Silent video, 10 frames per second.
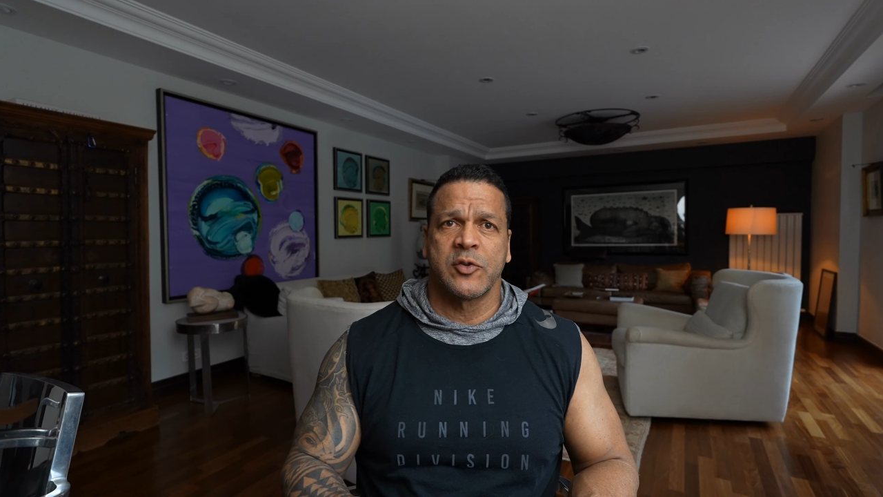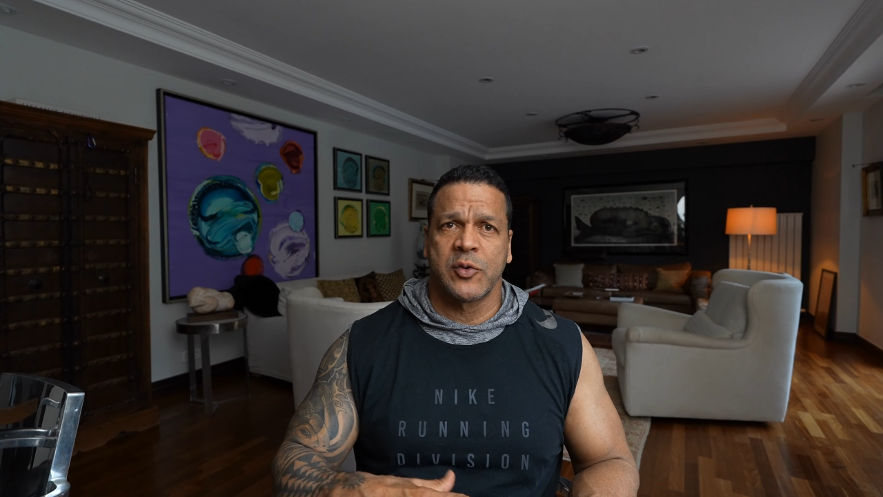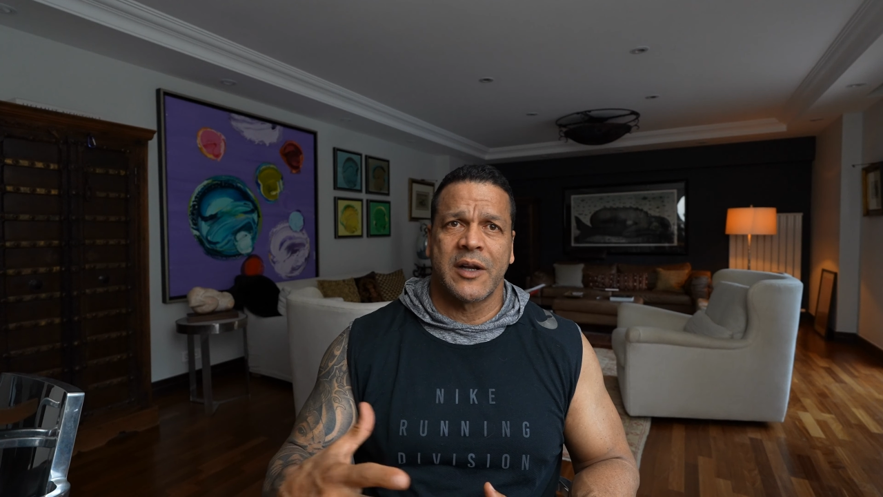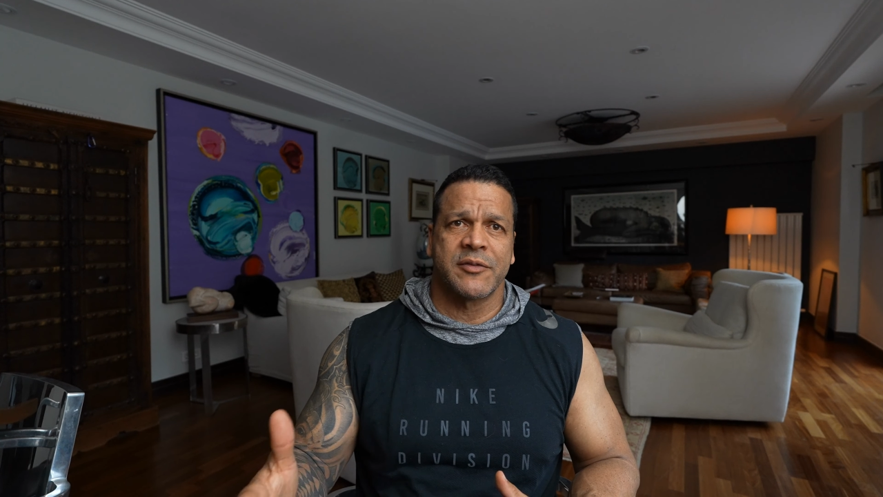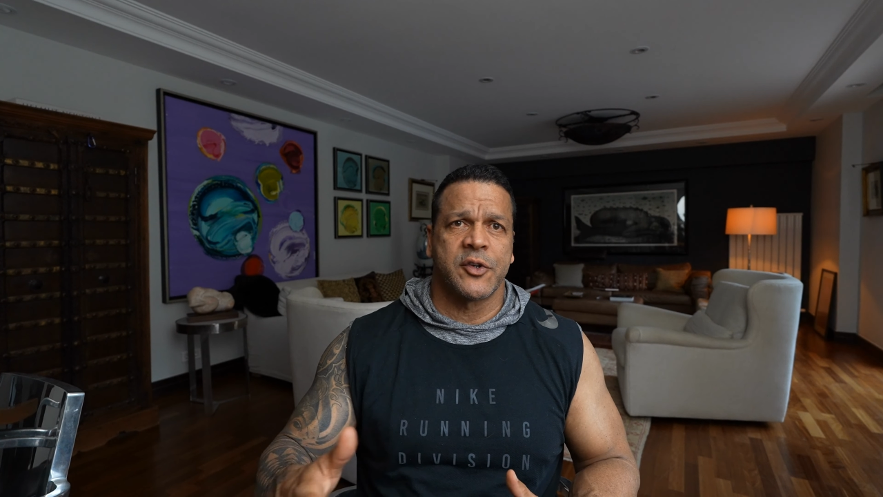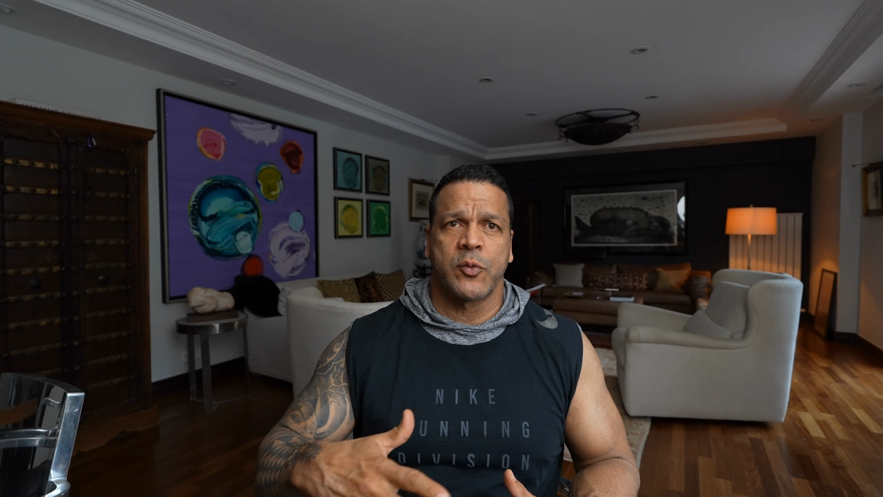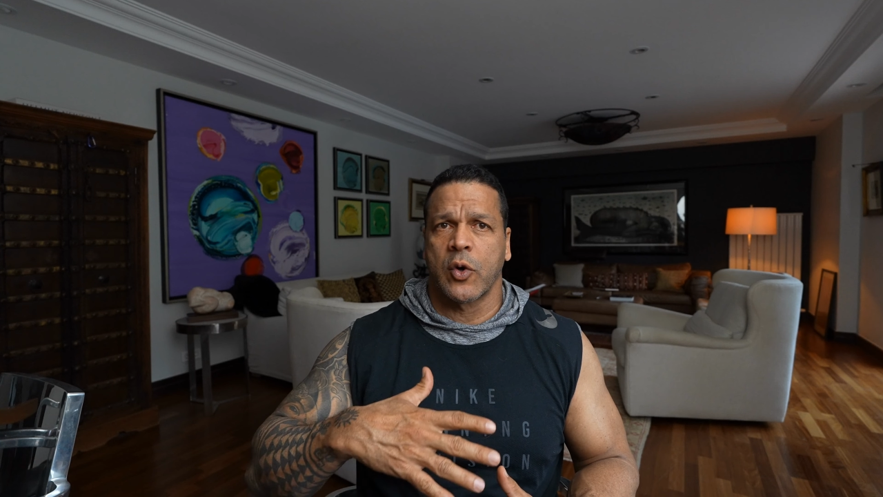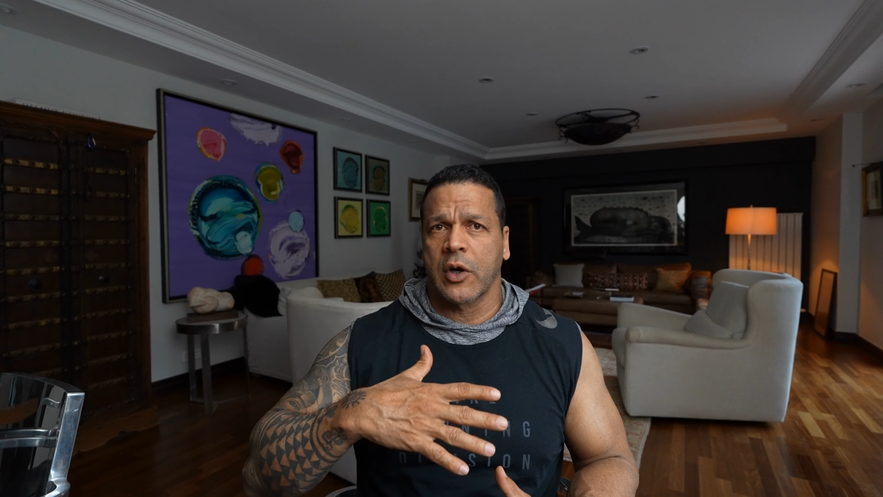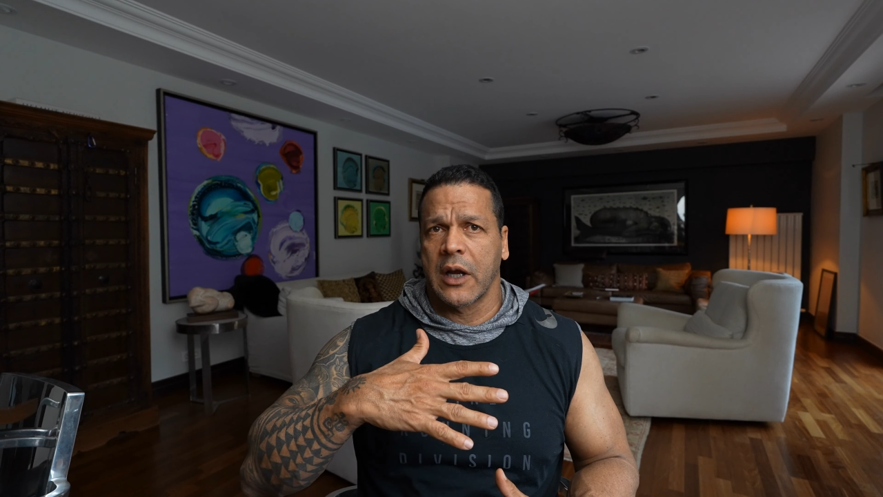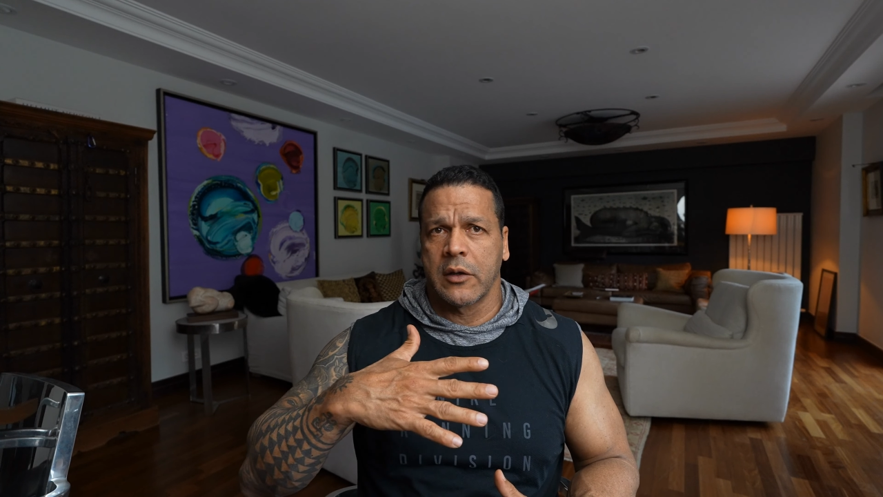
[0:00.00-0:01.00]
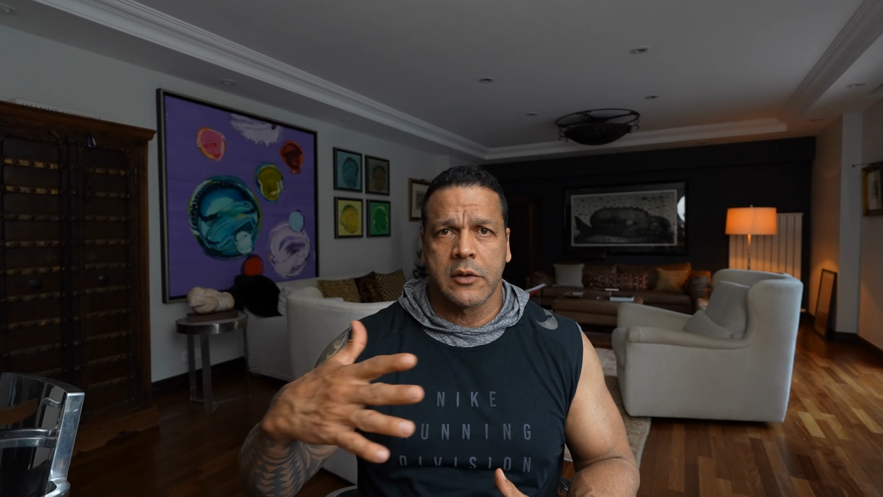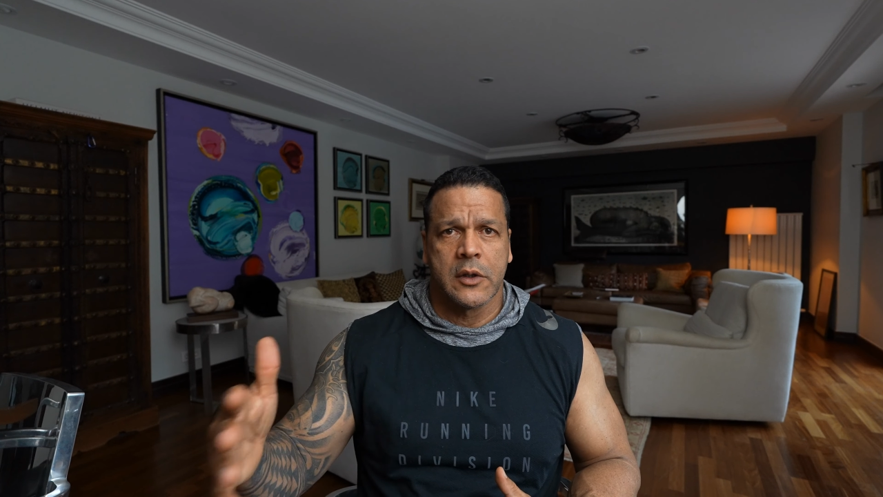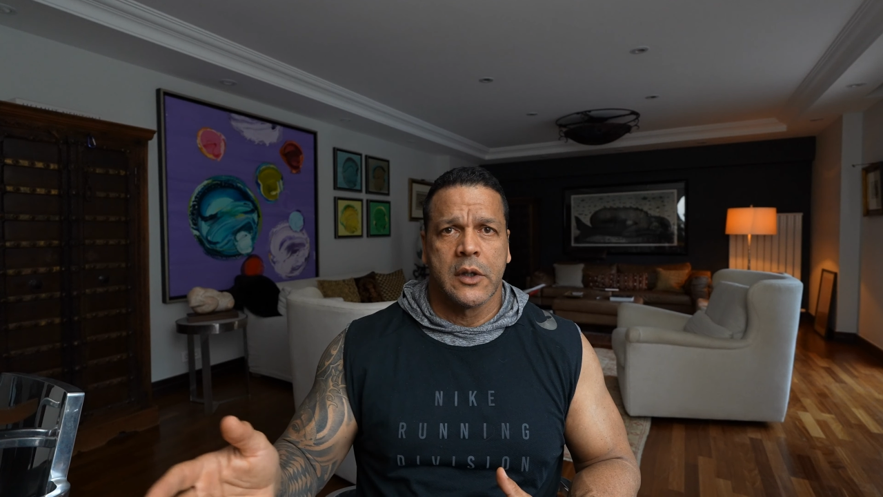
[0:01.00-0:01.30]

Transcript: do it after your workout.